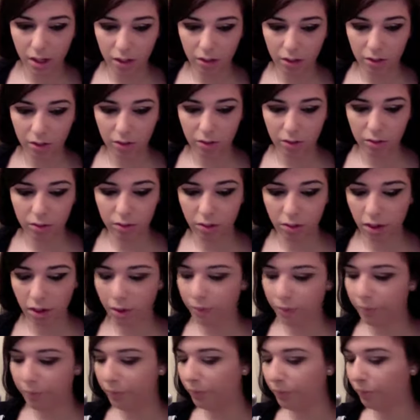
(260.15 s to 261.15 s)
So
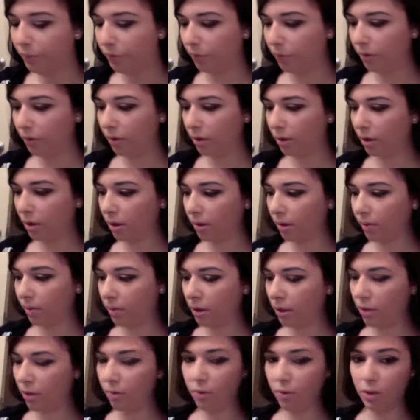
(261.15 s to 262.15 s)
I'm gonna
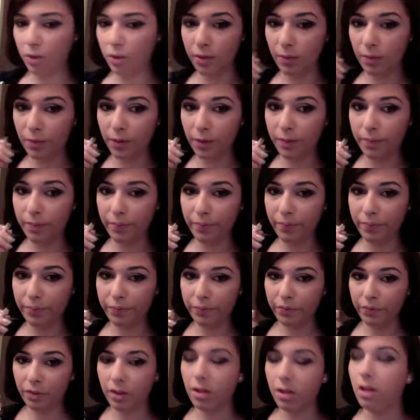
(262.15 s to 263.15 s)
use this one,
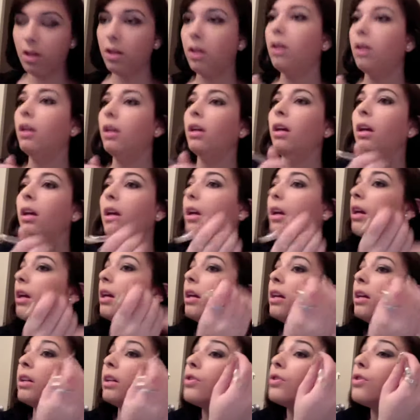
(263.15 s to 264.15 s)

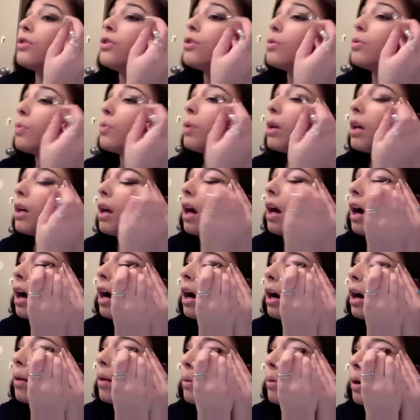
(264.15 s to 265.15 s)
and you just
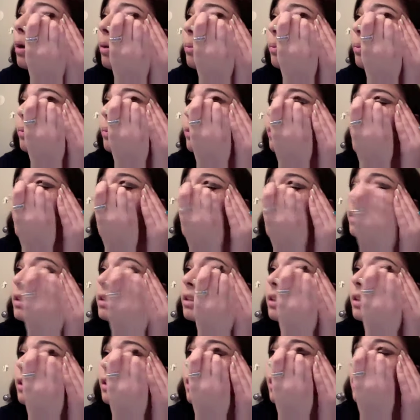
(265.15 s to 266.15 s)
wanna blend
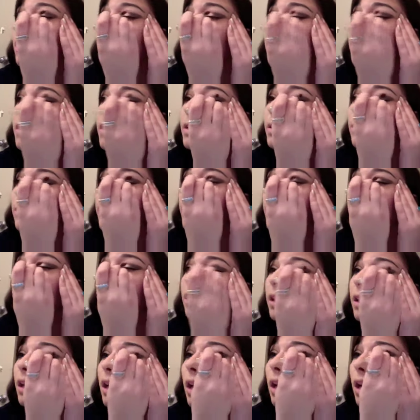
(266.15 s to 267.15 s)
this way
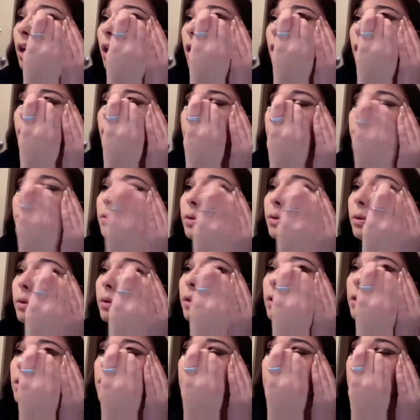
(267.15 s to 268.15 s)

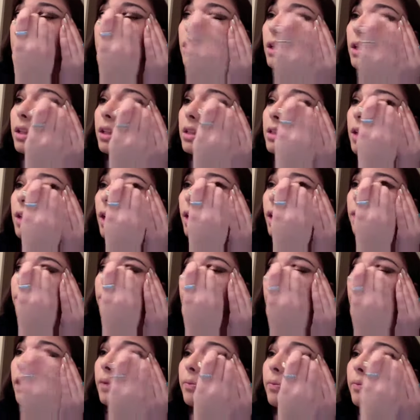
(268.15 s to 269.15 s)
towards the inside,
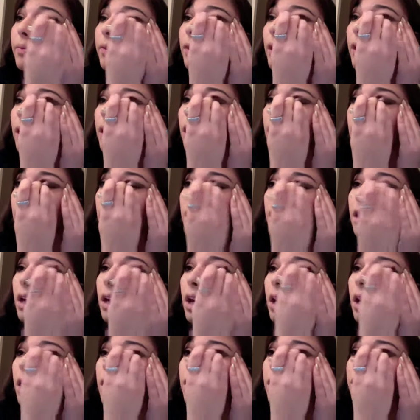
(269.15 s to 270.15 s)
right?
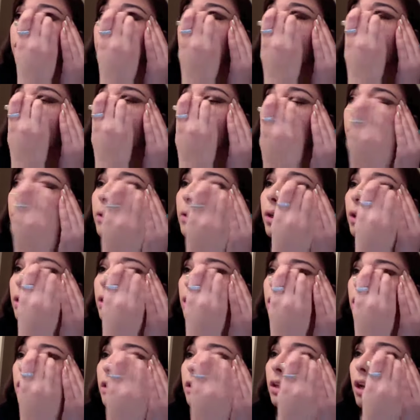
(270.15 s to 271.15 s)
Just kind of pull
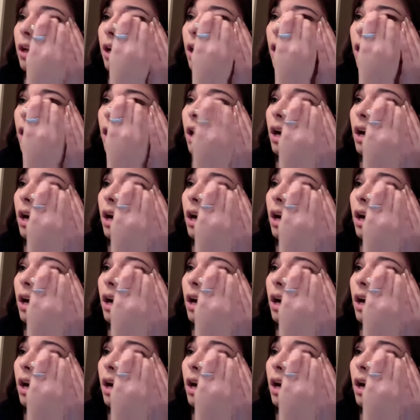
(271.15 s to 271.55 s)
it along.